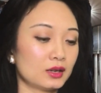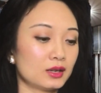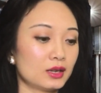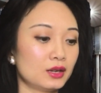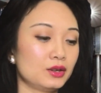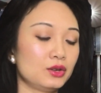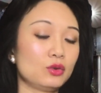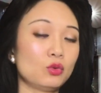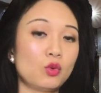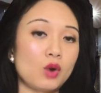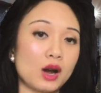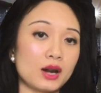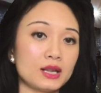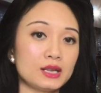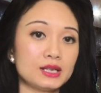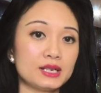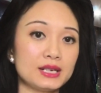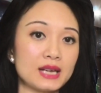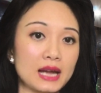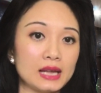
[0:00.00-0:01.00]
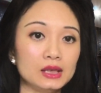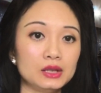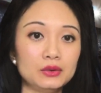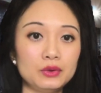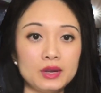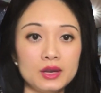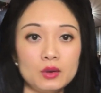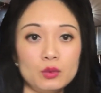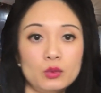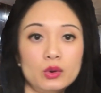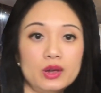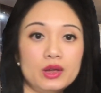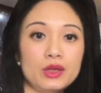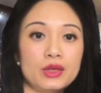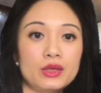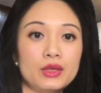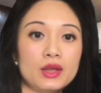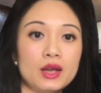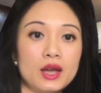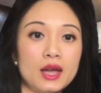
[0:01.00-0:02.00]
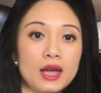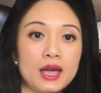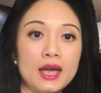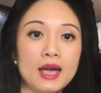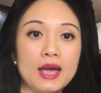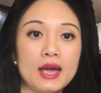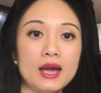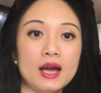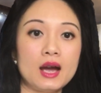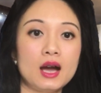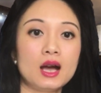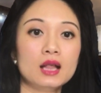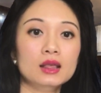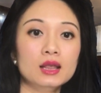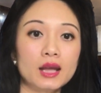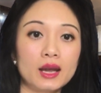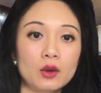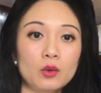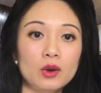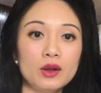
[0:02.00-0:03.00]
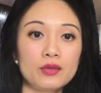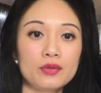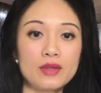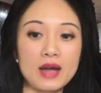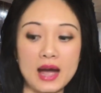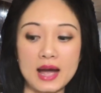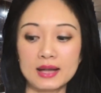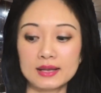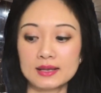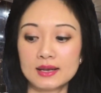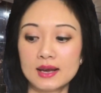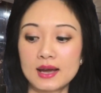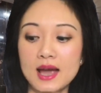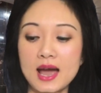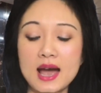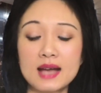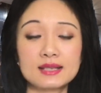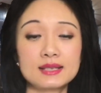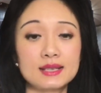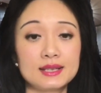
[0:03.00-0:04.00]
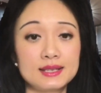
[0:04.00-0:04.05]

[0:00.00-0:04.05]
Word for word: you wanted to dilute it with a liquid that has the